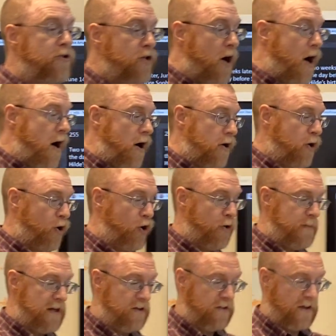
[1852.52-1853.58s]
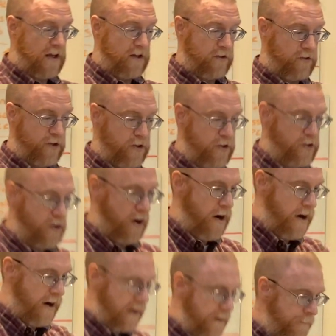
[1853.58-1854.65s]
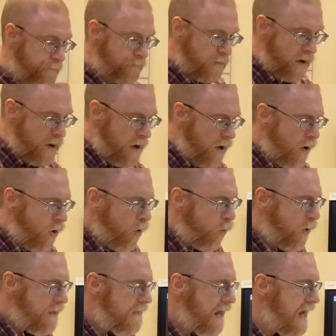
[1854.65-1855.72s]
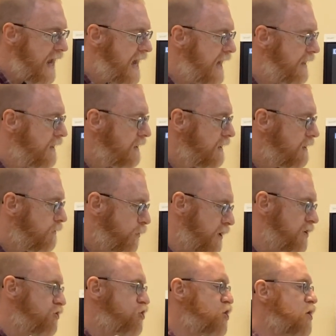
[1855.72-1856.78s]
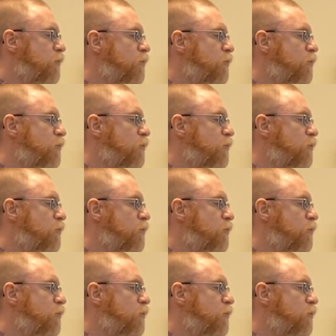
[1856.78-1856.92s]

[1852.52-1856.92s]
dog. Hermes is the dog. When they had, when she,